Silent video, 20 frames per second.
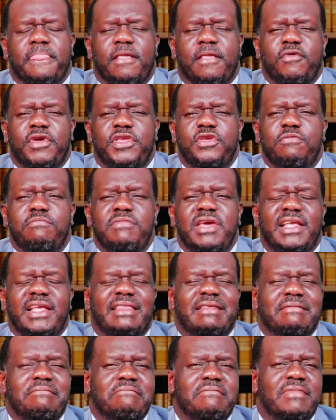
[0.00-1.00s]
when you make
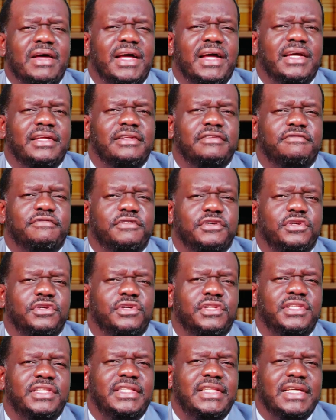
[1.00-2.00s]
demand for
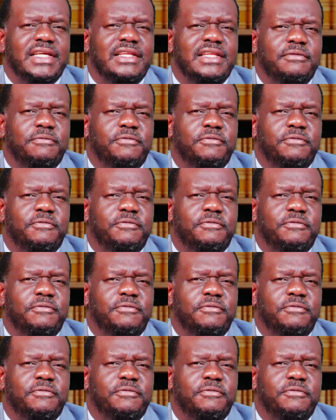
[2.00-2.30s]
your daily